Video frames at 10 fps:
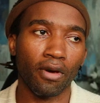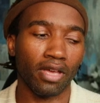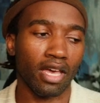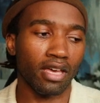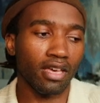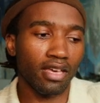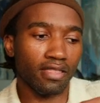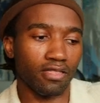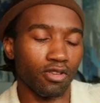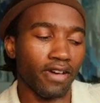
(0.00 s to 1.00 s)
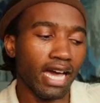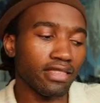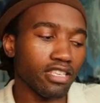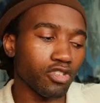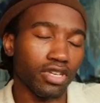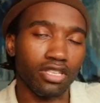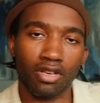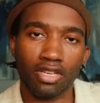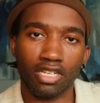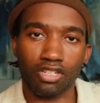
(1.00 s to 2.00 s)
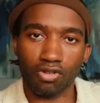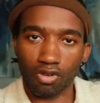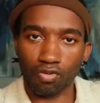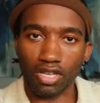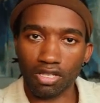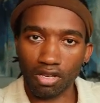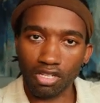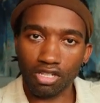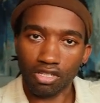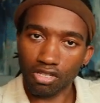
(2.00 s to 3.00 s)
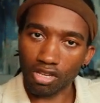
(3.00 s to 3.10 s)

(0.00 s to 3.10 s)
okay, you've had this researcher do the research